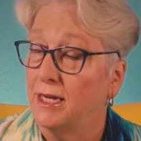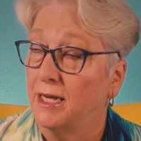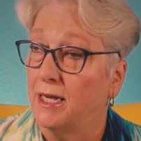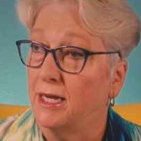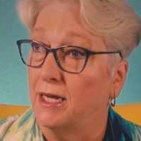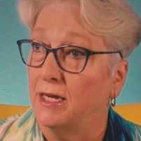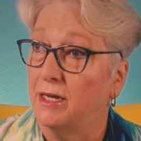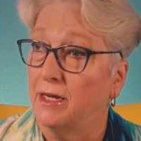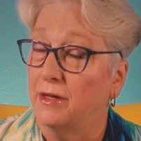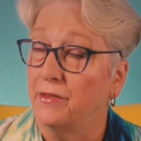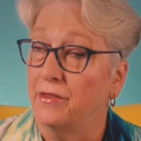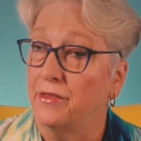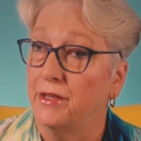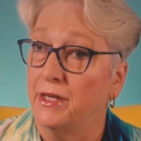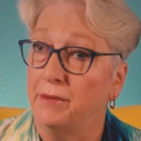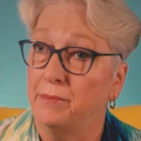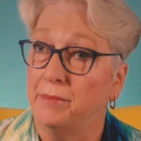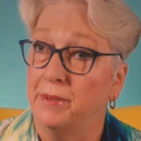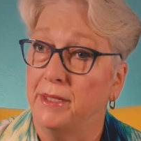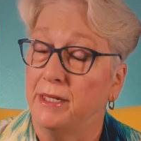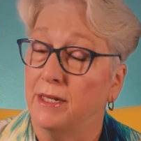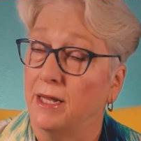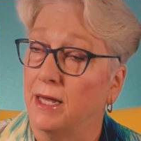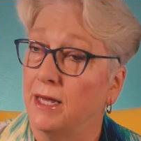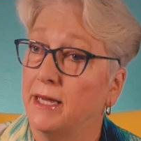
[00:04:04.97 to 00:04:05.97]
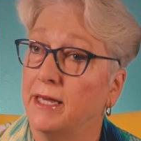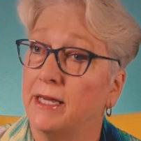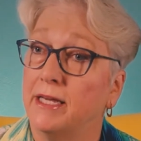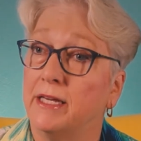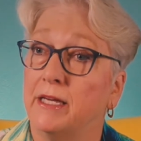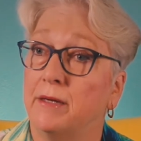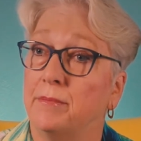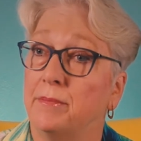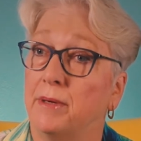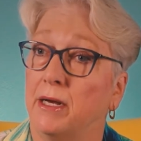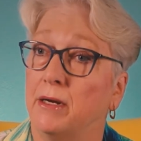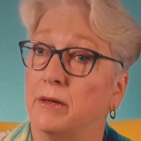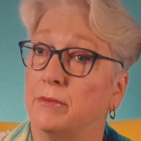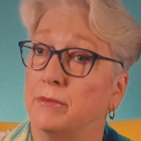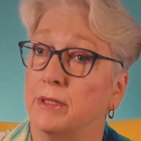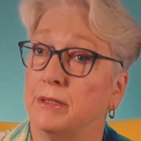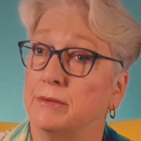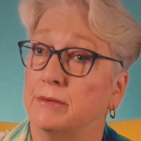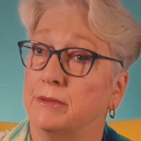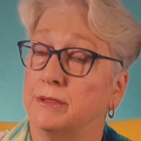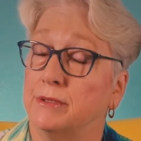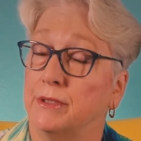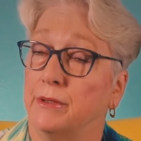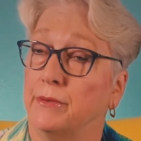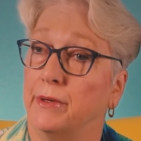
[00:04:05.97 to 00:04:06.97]
uh, they'd be lying about what
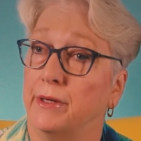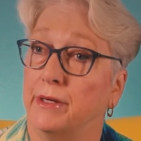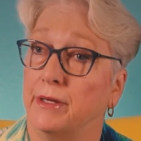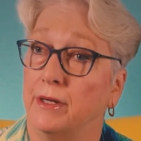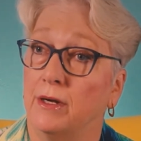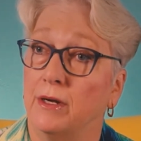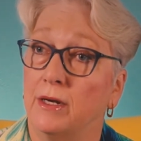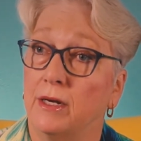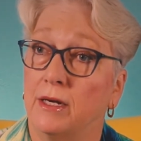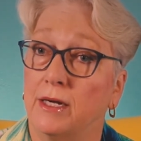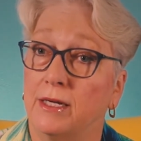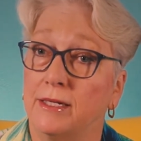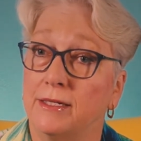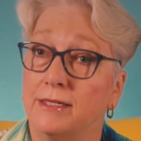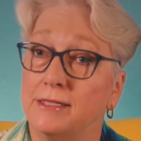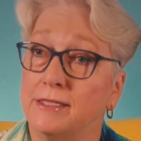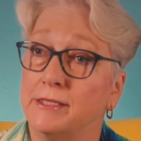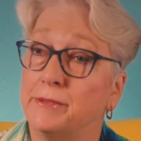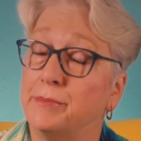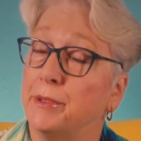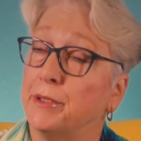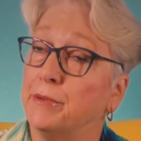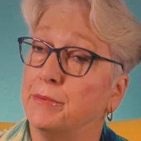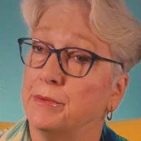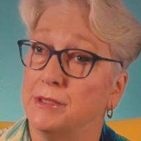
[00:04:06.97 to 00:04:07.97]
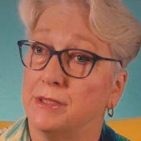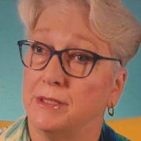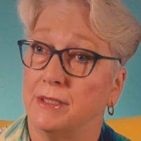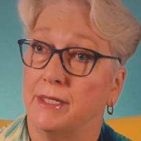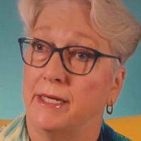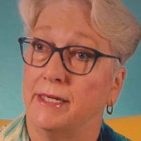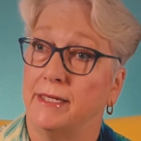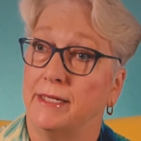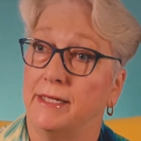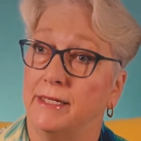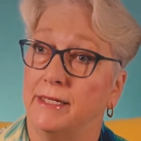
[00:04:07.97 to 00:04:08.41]
was going on. And Spirit was like